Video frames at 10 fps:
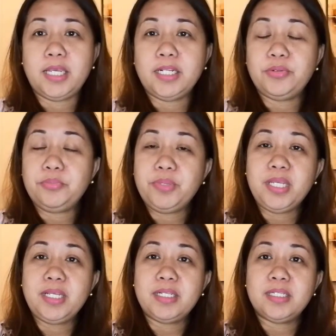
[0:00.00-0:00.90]
It
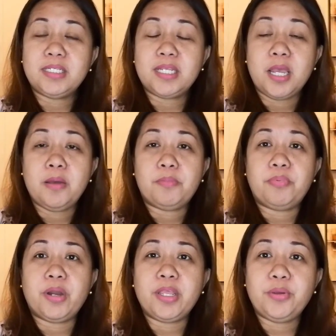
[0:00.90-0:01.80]
means
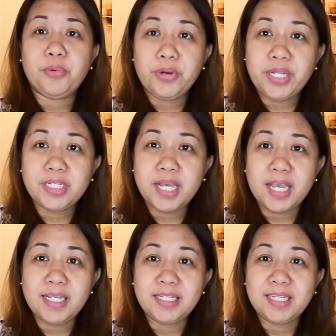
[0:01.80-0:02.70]

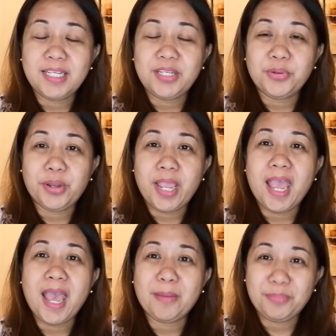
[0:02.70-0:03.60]
prioritizing your
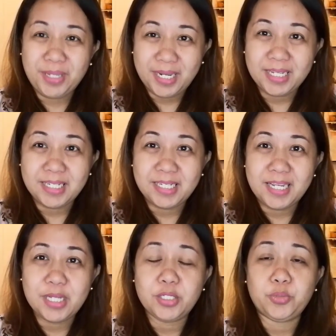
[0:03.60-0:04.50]

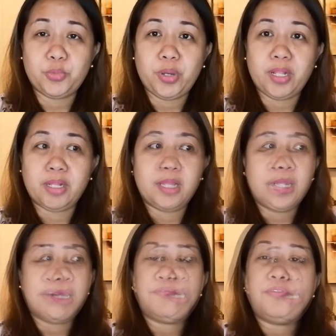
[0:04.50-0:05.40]
happiness as well
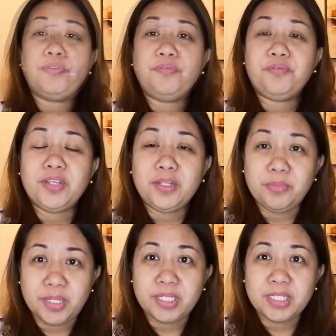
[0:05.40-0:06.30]
and
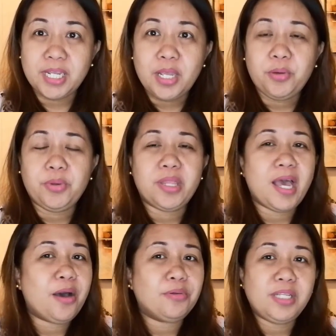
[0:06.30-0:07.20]
fulfillment
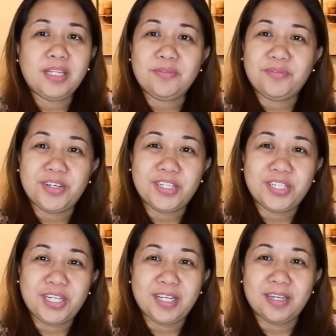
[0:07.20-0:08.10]
without
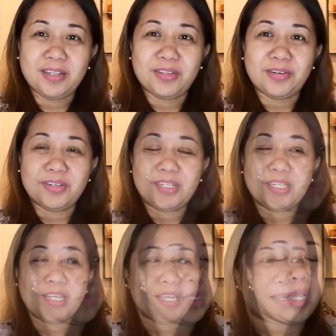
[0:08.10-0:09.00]
infringing
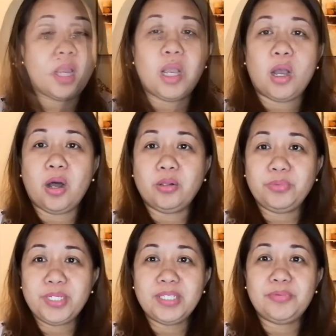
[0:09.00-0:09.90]
others.
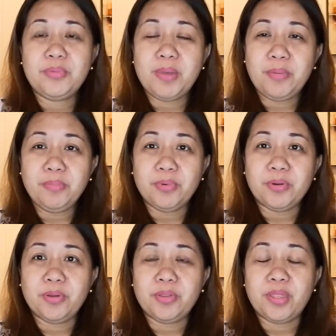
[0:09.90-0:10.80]
Always
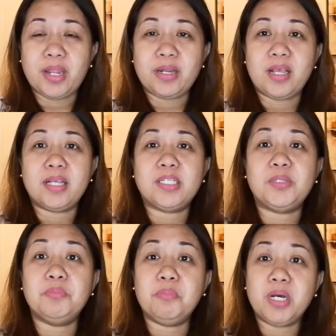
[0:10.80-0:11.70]
remember that
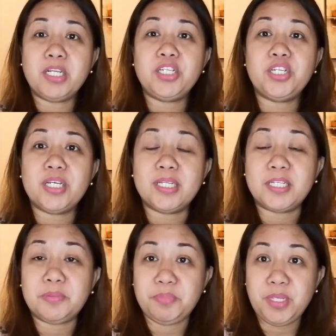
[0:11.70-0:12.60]
as much
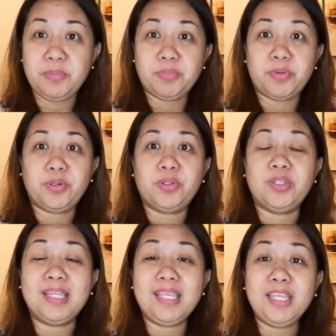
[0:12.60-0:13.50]
as people
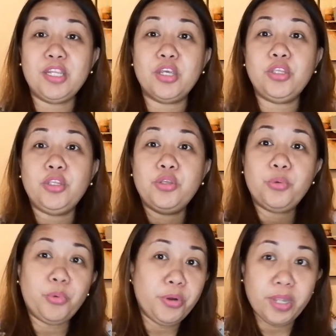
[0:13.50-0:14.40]
need
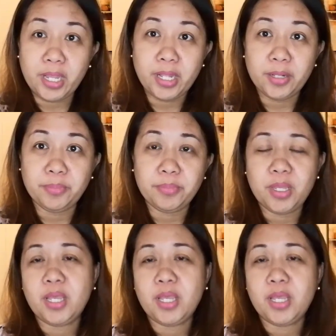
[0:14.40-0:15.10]
your help,